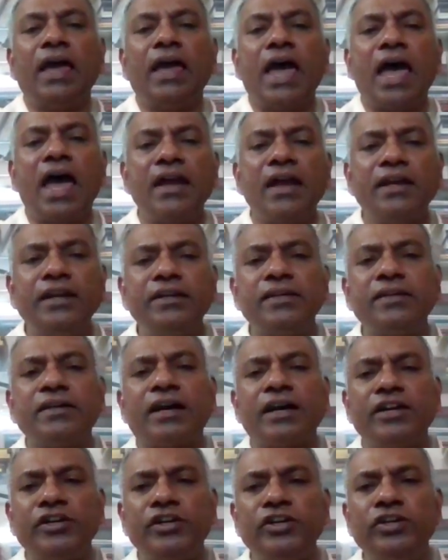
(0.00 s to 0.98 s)
And it
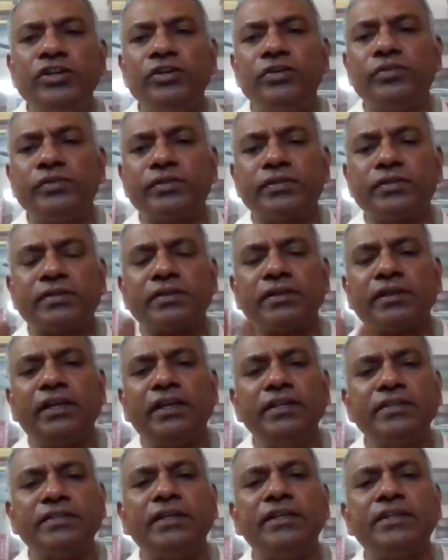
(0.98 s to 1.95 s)
continues,
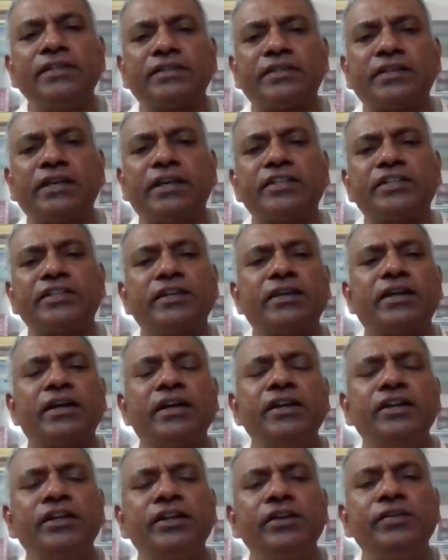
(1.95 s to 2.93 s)
his instruction
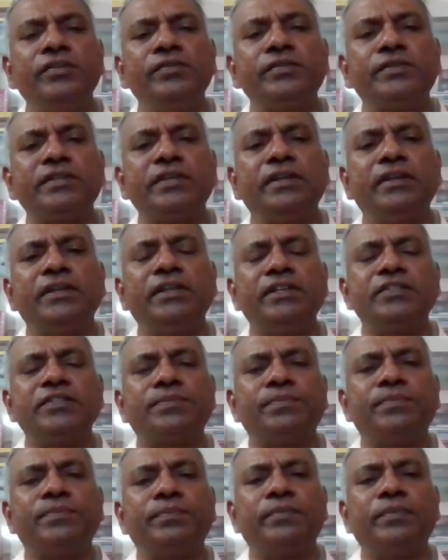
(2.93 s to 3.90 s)
continues in
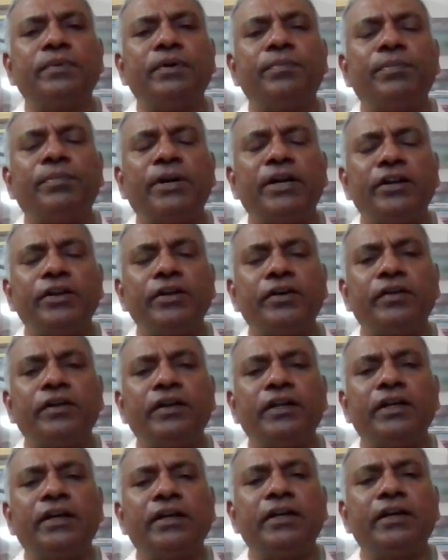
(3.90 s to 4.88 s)
this
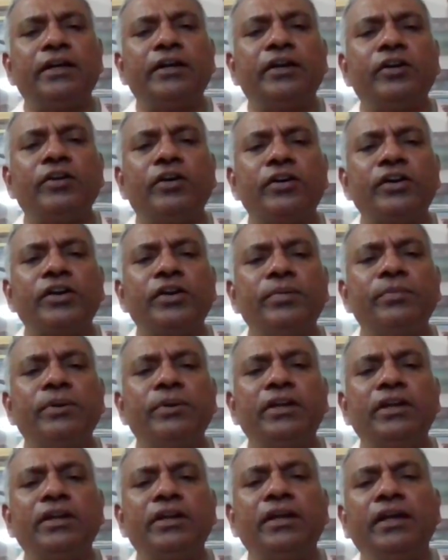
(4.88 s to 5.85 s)
particular
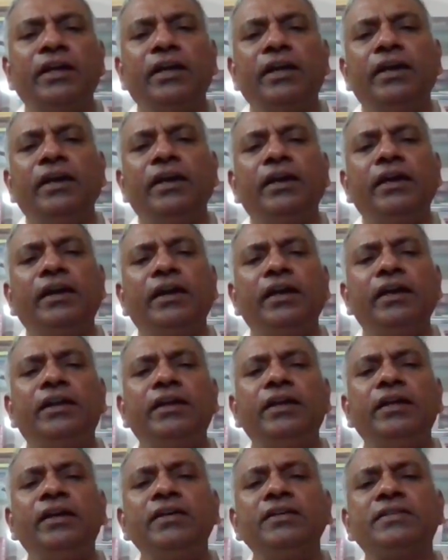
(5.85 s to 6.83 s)
document.
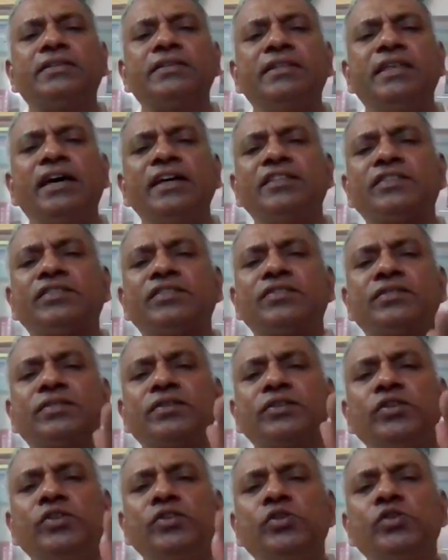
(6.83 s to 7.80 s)
It is
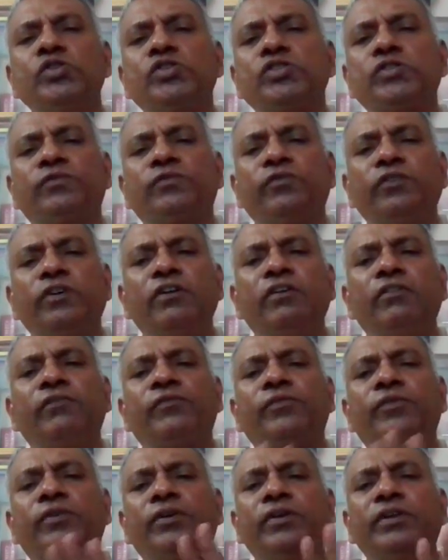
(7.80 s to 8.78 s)
thus
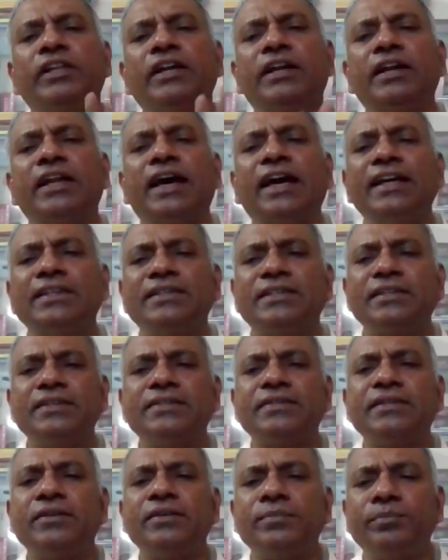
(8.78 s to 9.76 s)
useful for the
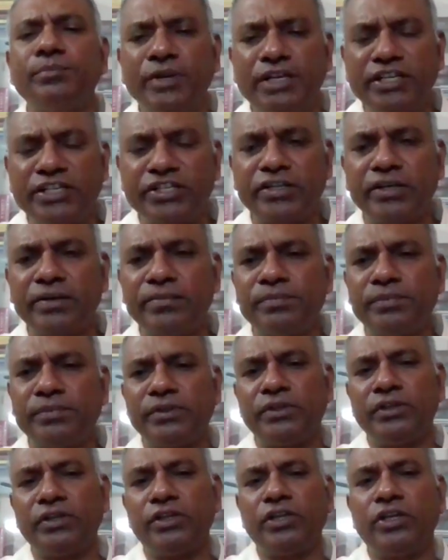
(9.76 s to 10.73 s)
diocesan bishop
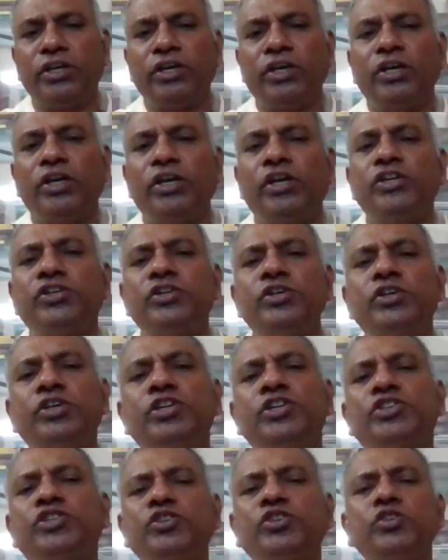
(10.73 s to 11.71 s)
to
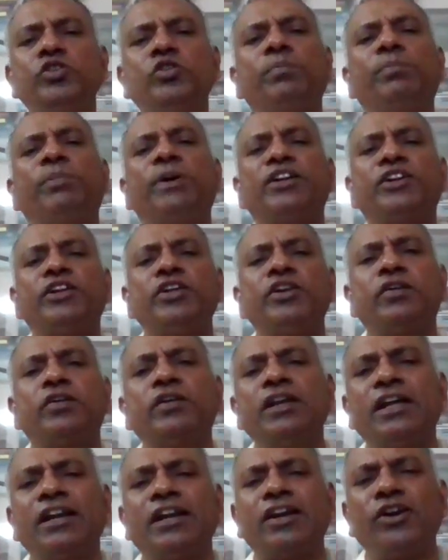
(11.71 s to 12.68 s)
issue
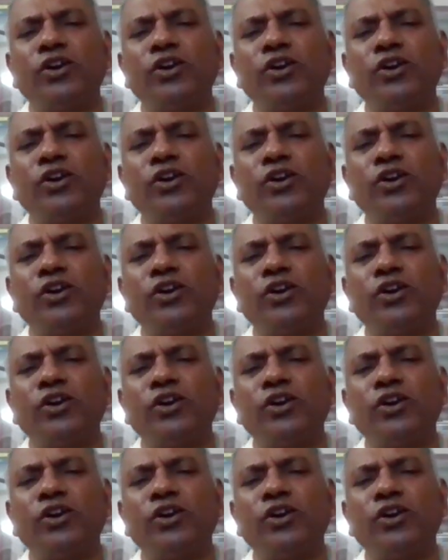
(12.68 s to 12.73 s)
particular